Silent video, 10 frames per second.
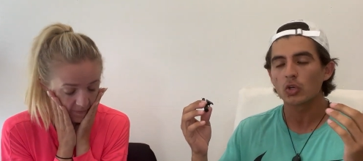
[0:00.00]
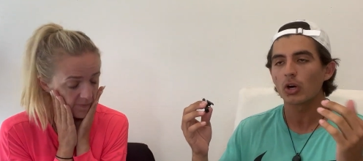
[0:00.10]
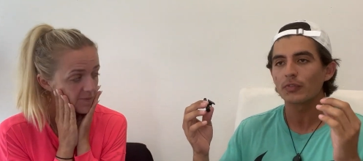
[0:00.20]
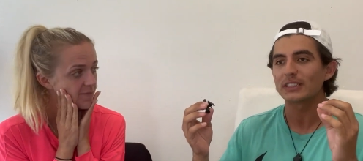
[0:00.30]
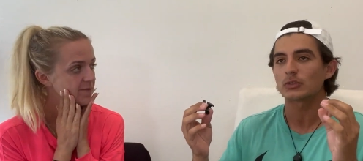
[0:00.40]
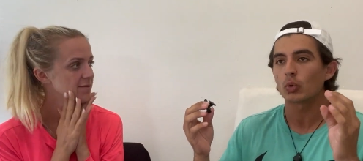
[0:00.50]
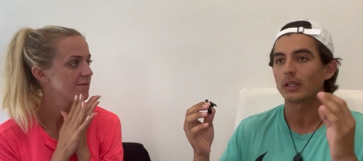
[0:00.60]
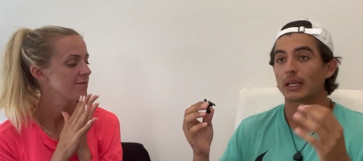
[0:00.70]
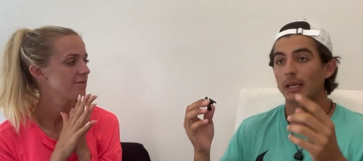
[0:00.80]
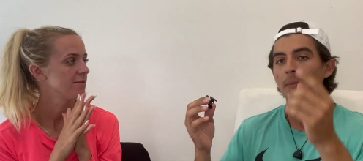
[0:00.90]
Speaker 1: golf is
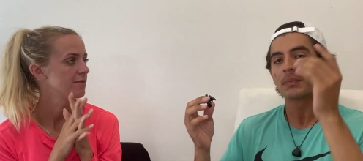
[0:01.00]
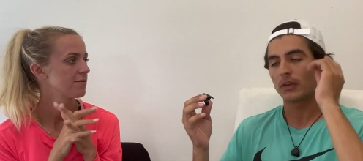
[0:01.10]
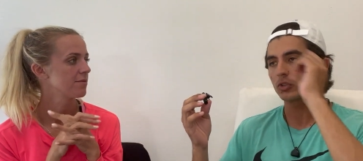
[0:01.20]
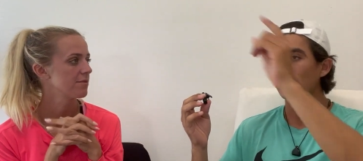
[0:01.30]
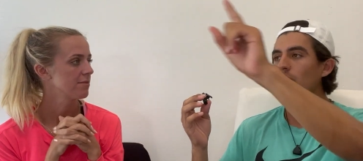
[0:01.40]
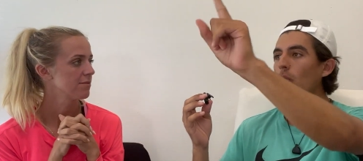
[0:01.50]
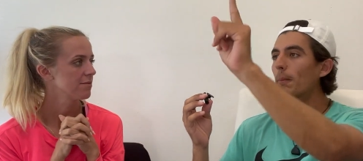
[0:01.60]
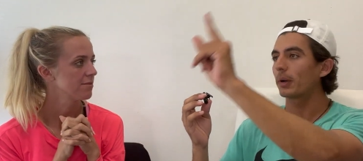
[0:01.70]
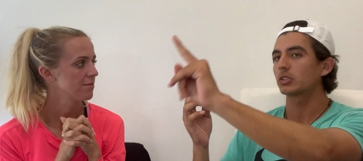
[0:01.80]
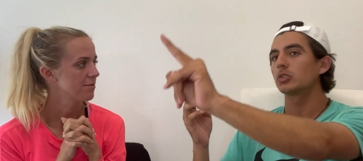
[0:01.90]
twenty. Like, if you take
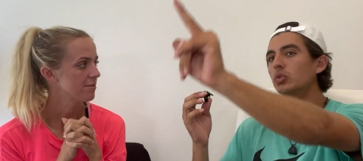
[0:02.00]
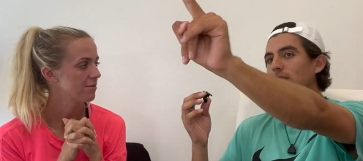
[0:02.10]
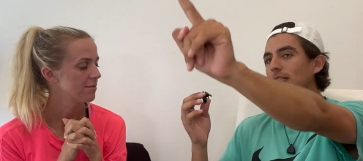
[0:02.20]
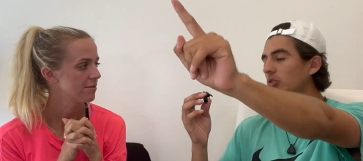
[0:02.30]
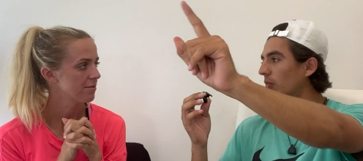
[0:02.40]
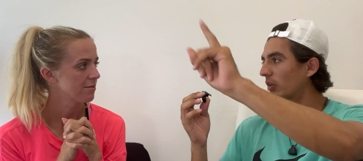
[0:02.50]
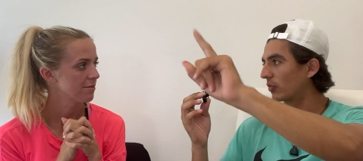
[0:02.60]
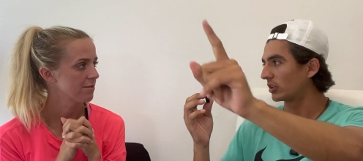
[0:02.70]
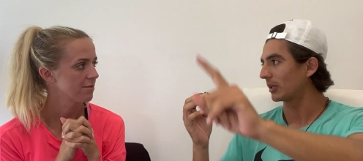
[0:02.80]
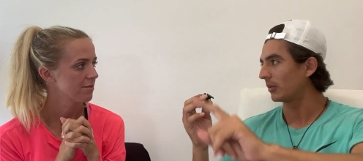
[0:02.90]
one person to a tennis court for
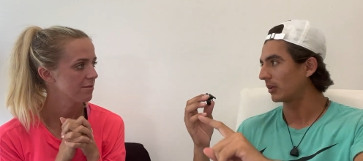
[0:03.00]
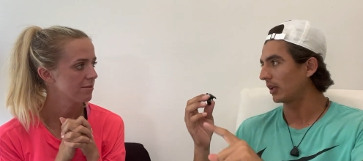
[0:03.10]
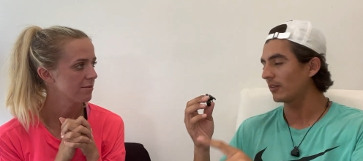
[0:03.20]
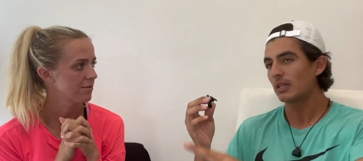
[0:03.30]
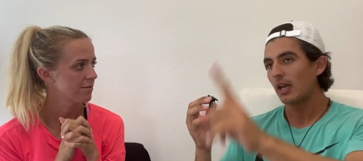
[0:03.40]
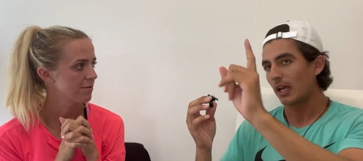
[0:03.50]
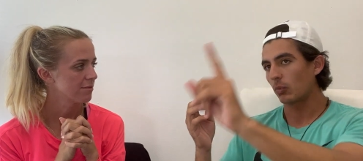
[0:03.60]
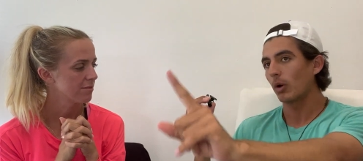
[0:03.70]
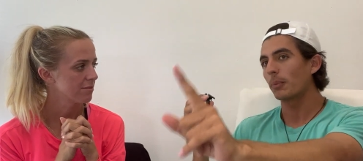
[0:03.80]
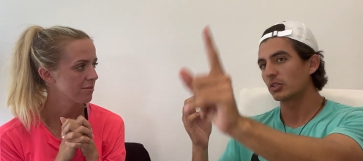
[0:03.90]
the first time in their lives
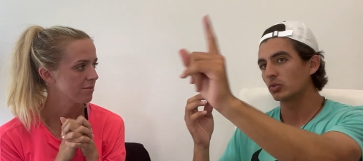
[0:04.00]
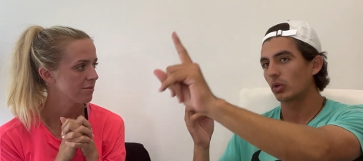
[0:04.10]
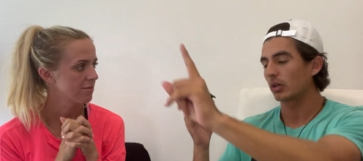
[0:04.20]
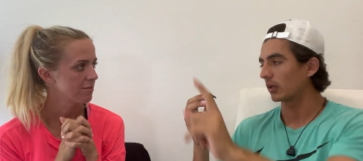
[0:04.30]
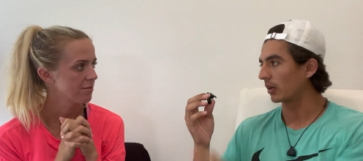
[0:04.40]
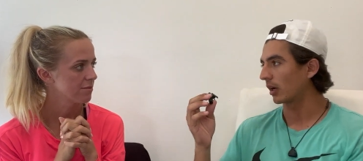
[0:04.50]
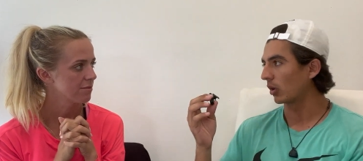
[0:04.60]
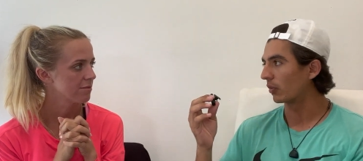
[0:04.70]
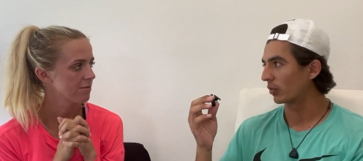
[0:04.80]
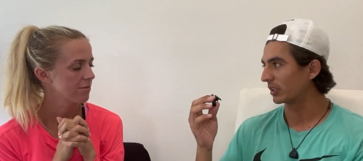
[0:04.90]
and one person to a, a
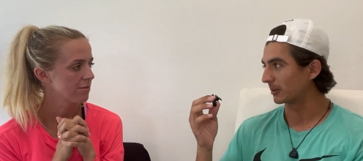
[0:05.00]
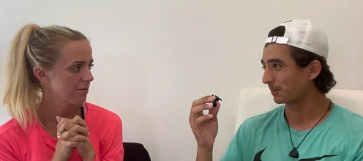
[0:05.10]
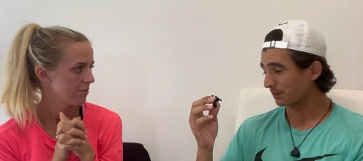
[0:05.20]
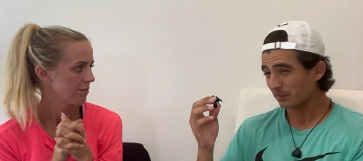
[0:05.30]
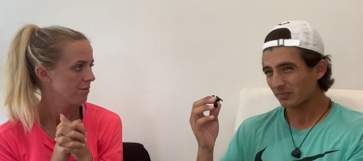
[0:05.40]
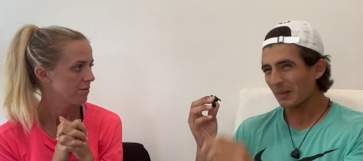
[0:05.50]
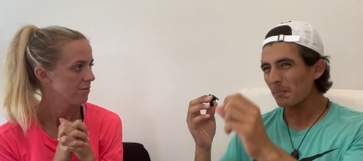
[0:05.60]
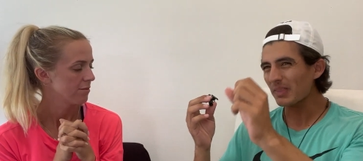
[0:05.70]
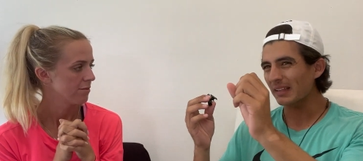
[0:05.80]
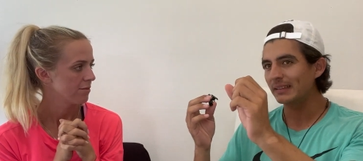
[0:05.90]
golf range.
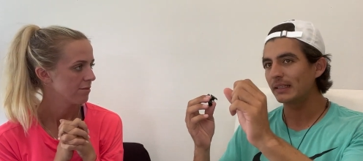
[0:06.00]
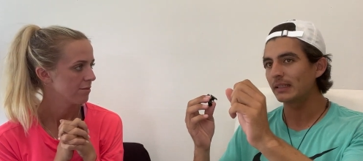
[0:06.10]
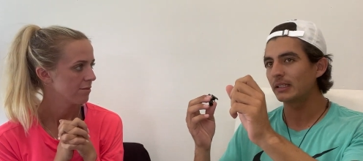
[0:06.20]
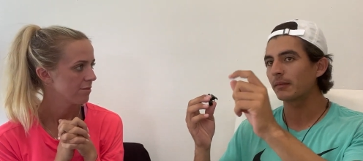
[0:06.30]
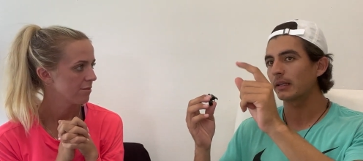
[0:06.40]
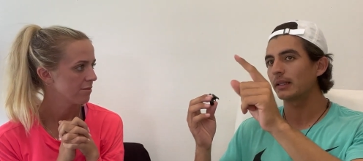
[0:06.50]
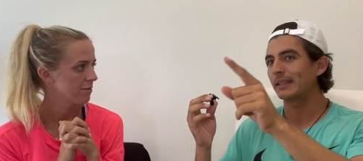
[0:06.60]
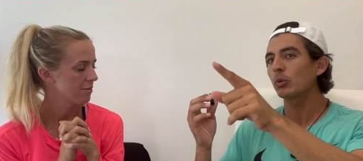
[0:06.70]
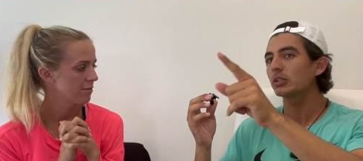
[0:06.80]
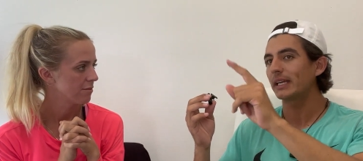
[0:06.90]
The,
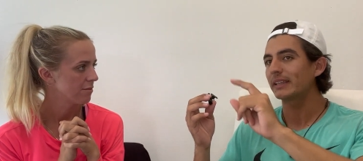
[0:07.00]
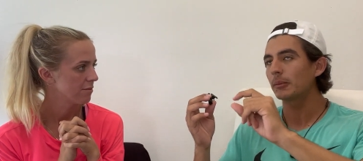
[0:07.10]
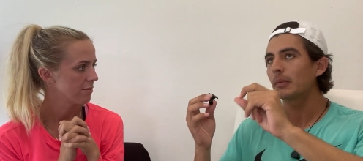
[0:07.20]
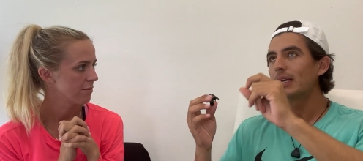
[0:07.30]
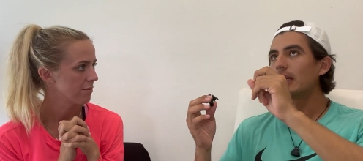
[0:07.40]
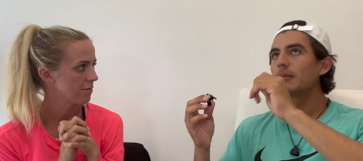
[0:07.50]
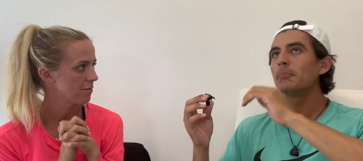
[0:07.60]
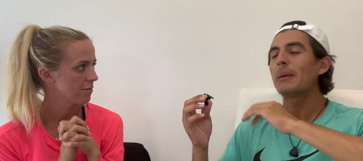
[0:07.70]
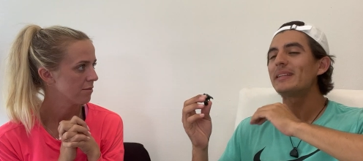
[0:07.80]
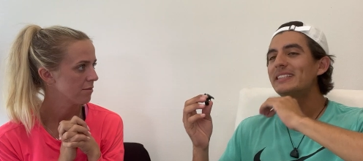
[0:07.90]
they will take them
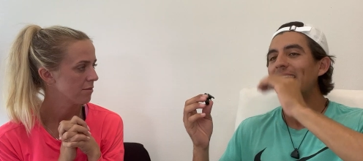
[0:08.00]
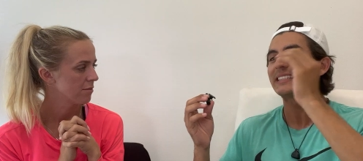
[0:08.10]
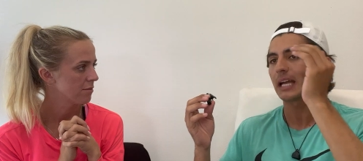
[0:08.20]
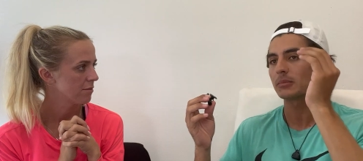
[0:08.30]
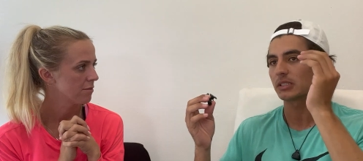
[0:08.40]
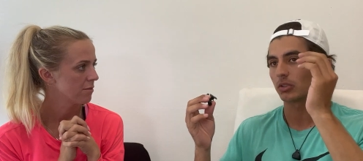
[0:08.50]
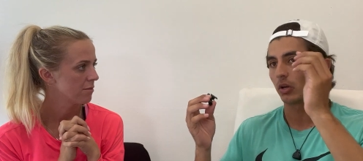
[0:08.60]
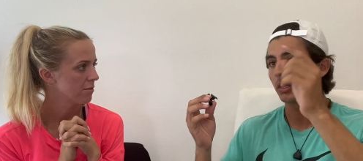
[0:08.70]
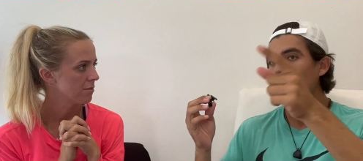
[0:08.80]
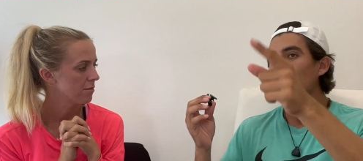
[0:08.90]
maybe ten times as
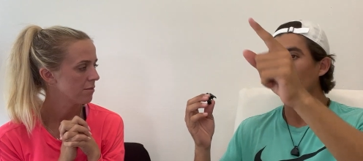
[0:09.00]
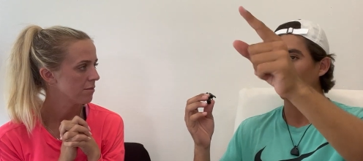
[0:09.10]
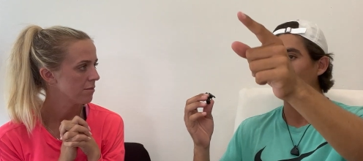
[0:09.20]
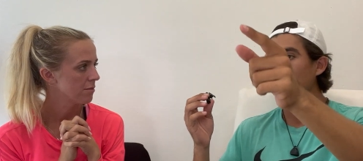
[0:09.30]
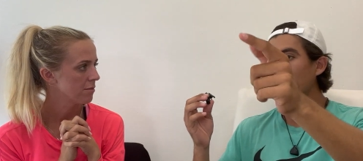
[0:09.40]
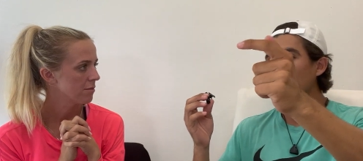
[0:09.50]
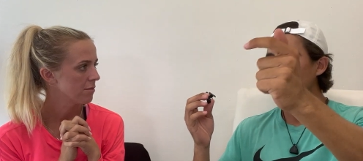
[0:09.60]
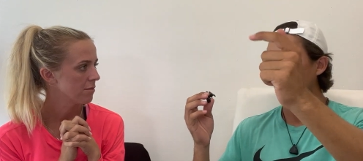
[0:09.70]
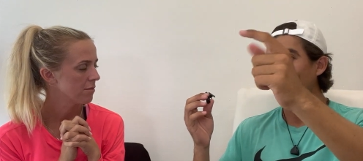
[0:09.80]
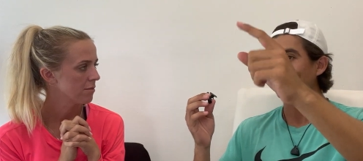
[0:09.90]
long for them
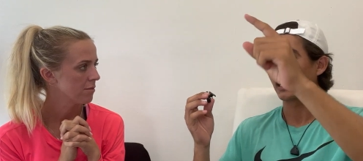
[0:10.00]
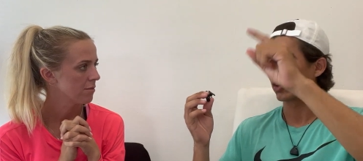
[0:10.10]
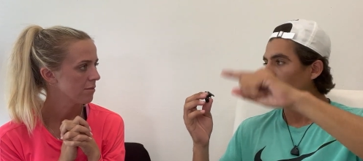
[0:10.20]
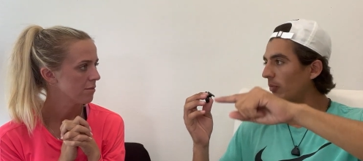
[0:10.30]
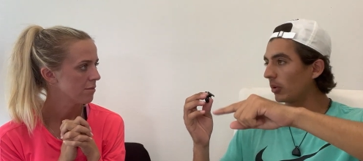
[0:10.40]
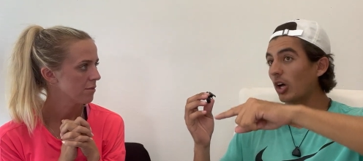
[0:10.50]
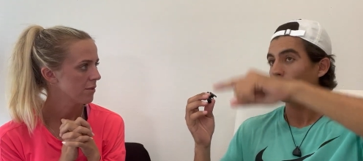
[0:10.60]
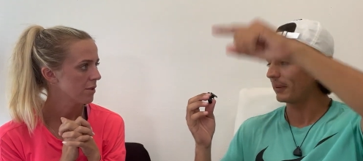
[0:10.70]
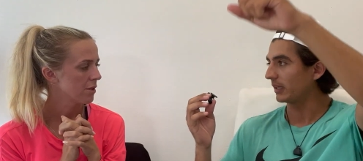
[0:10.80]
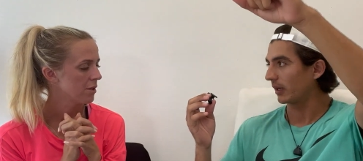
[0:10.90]
to hit a golf ball
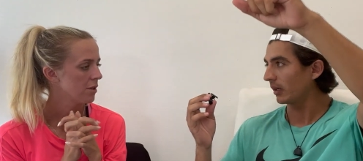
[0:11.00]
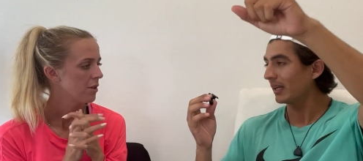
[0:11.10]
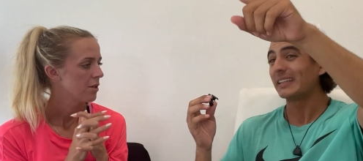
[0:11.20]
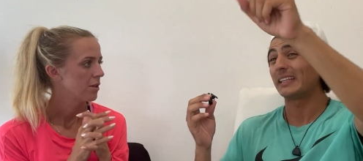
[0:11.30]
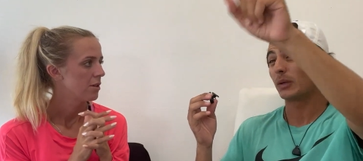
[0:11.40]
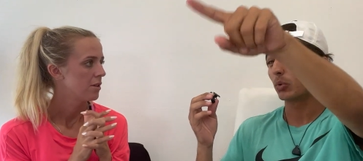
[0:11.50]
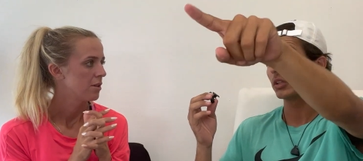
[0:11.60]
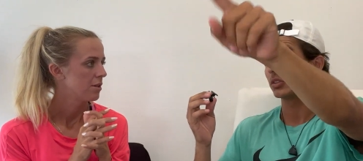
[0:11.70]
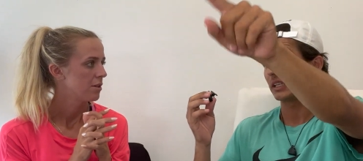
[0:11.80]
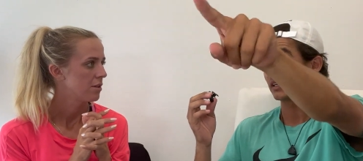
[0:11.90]
up in the air than they
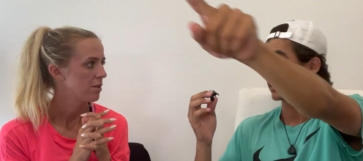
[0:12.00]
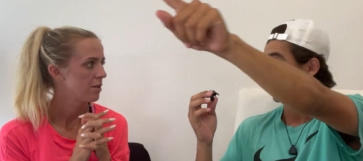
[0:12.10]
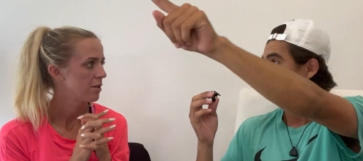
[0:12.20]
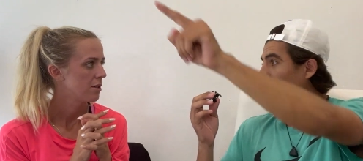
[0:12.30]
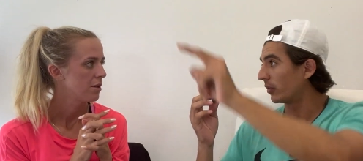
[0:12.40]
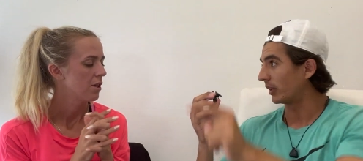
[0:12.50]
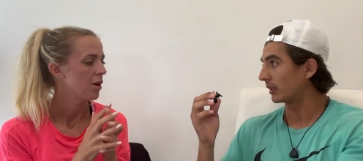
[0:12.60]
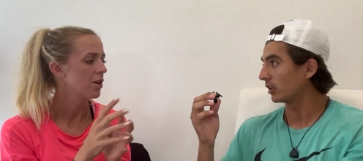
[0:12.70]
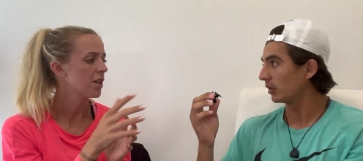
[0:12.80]
will to take hit a ball in the net.